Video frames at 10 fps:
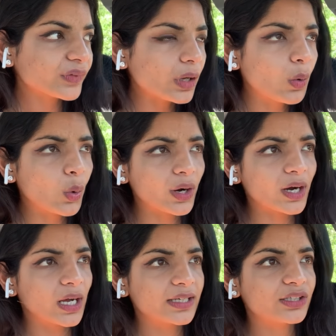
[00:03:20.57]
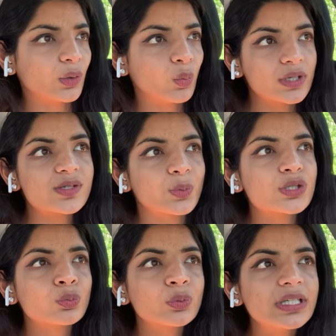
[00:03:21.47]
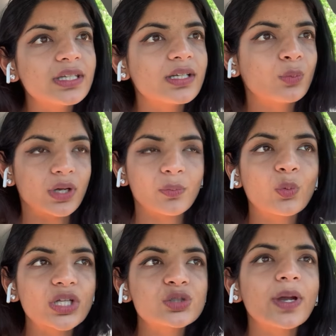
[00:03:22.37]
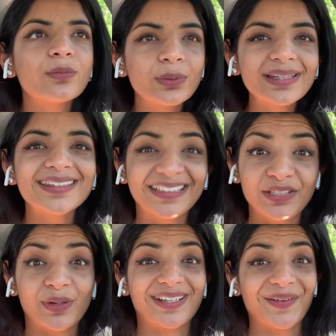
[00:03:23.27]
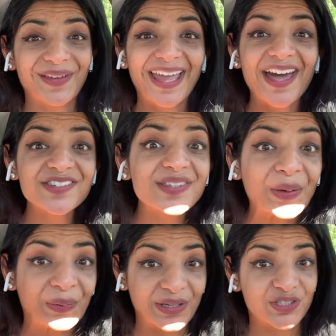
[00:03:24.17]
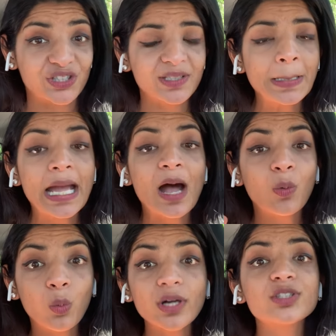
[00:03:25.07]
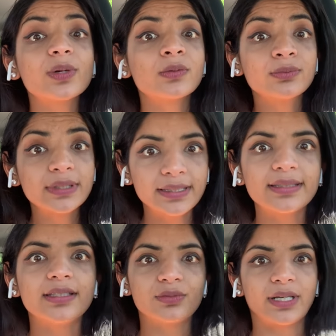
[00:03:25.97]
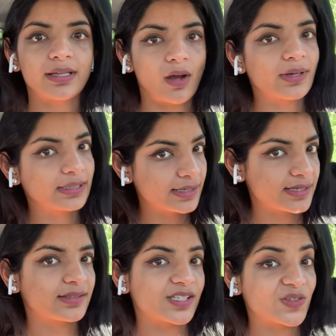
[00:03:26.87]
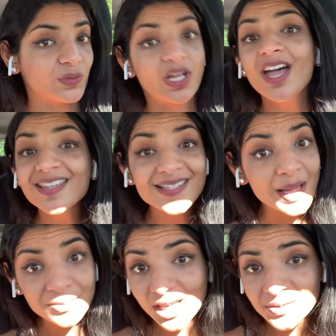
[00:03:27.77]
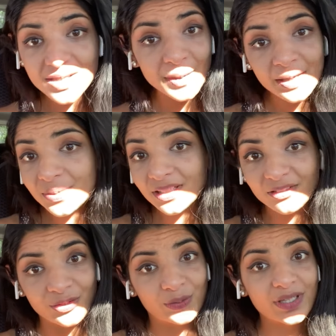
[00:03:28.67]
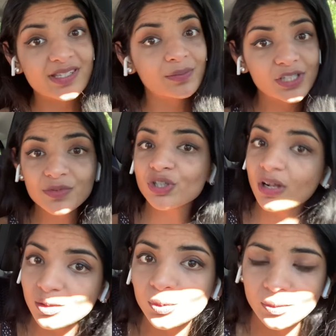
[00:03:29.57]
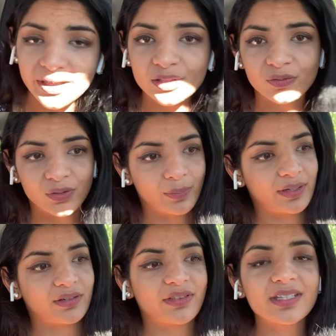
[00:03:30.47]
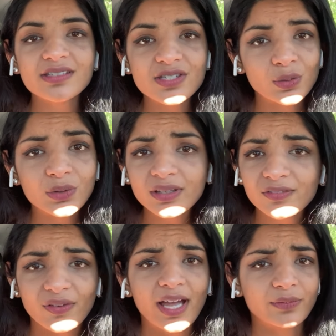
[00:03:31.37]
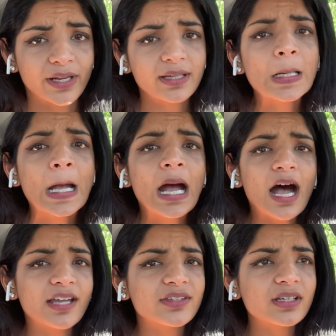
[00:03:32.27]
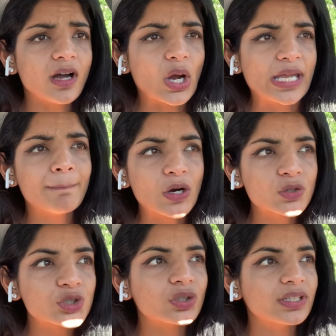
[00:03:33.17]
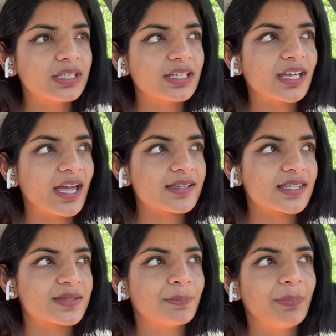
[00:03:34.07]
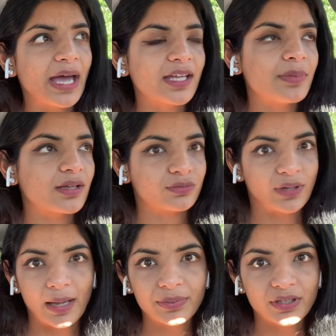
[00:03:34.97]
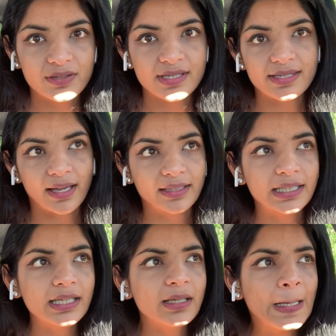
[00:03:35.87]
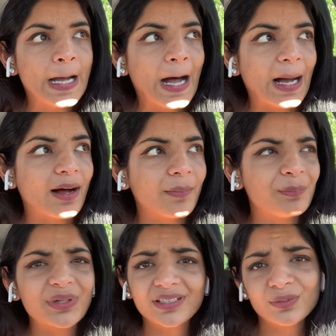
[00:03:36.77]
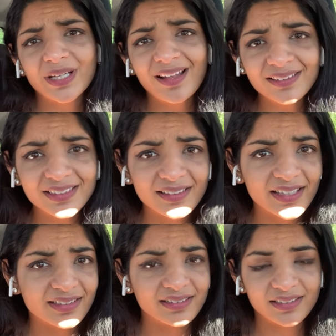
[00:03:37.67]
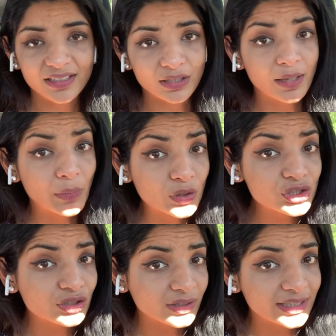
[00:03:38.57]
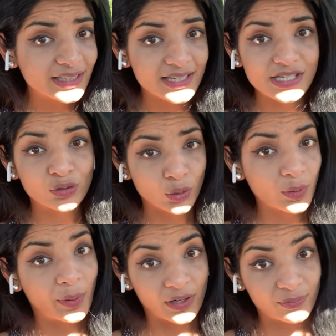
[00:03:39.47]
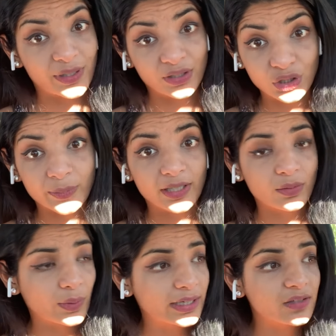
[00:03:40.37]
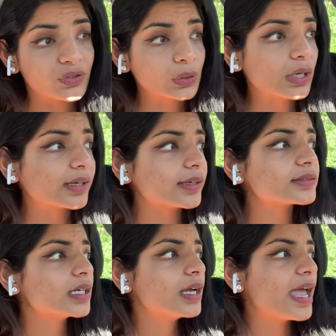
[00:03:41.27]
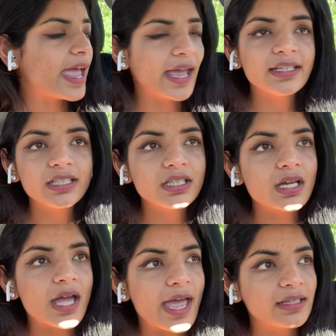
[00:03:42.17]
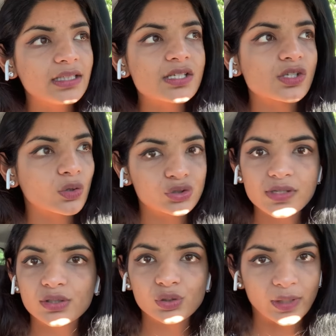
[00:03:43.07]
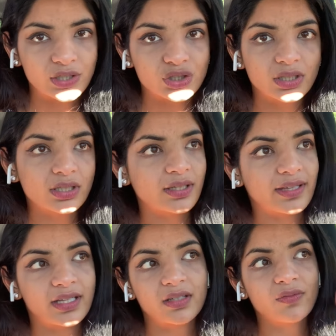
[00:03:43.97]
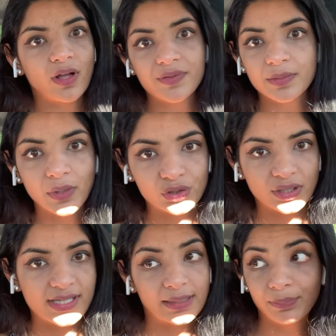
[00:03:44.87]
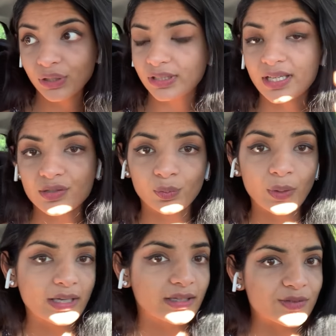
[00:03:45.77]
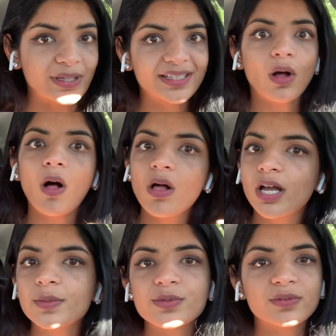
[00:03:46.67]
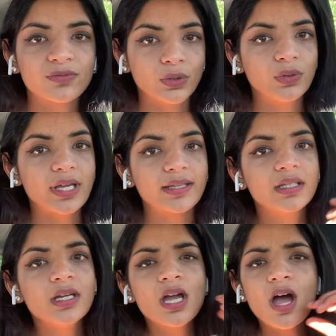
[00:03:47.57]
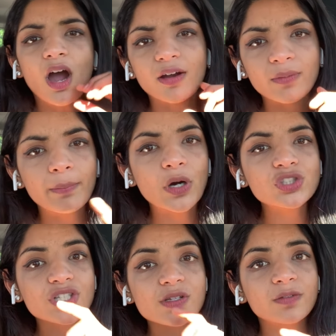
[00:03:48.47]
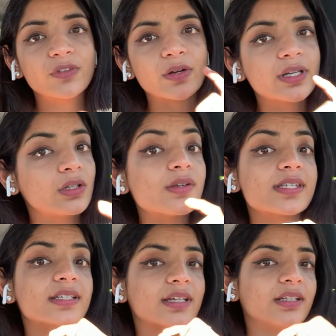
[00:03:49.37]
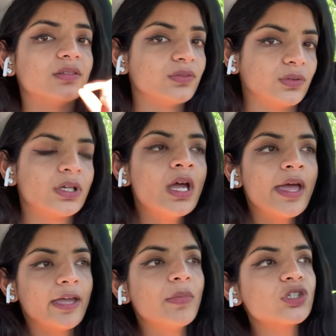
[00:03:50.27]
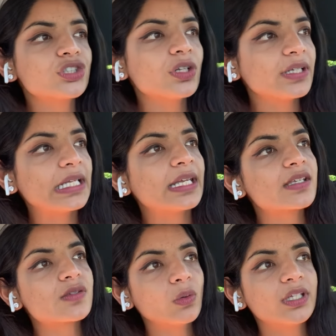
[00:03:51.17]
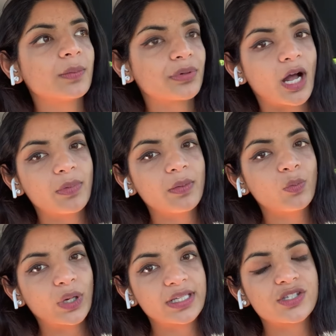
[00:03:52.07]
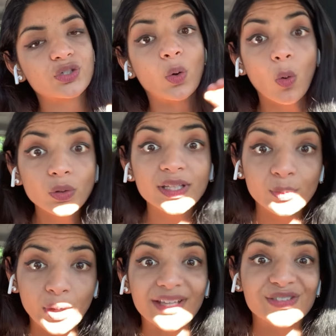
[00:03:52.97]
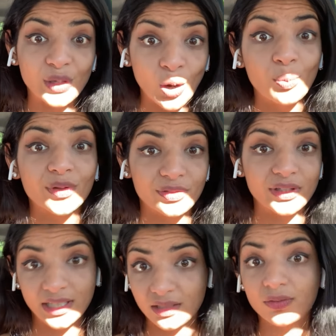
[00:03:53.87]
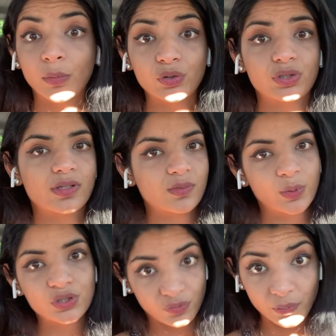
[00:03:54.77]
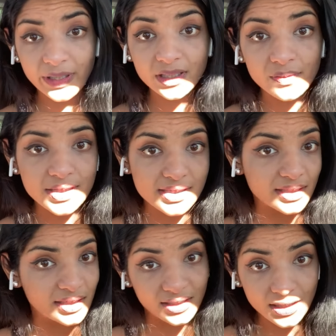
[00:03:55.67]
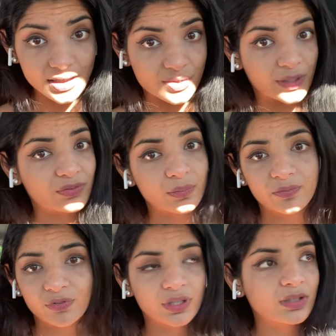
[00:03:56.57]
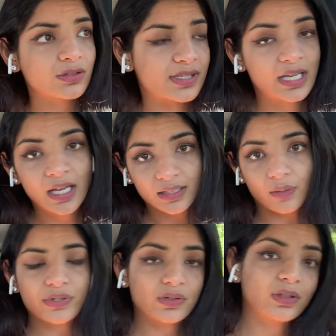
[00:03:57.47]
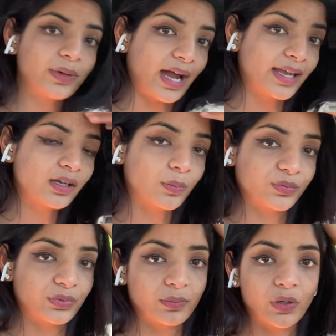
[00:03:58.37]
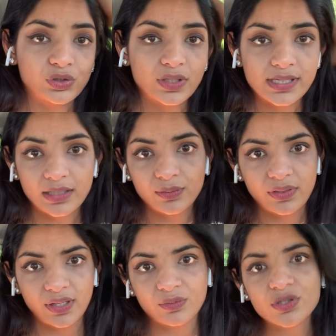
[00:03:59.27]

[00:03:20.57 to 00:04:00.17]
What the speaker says: Or, you know, what do I really need right now? Okay, ask that question. What do I really need right now? And is it this food? Sometimes it might be the food, right? Sometimes chocolate will make you feel better. That is totally fine, right? I think emotional eating has this bad rap in our society. But in reality, like, emotional eating is a normal part of being a human, right? If you look at any social situation that involves emotions, like birthdays or weddings, right? It all comes with food, and our emotions are very closely tied to food. Emotional eating is only a problem when it's your only way to cope with negative emotions, which for many of us, it is, right? For years, that was the only way I coped with emotions and with like